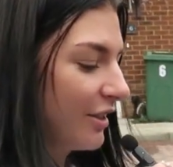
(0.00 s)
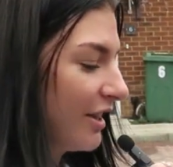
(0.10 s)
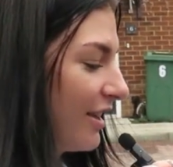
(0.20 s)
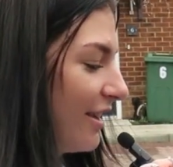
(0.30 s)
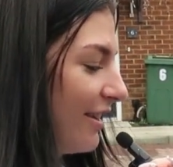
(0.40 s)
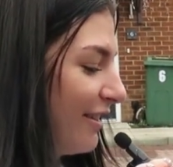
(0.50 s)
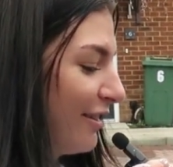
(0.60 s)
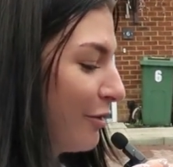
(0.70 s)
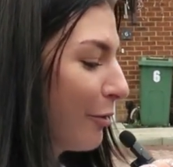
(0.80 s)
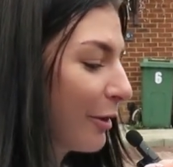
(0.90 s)

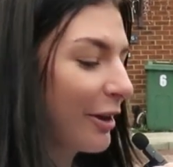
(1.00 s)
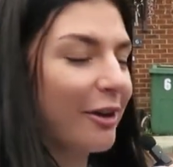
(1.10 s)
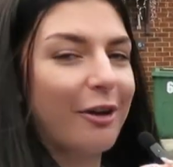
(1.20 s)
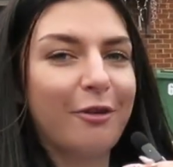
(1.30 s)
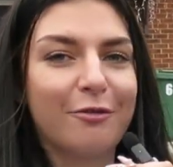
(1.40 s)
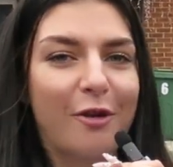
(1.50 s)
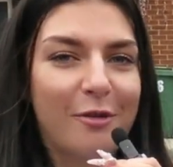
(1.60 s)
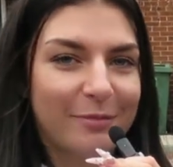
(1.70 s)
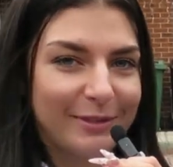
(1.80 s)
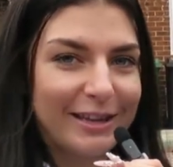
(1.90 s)
the audio from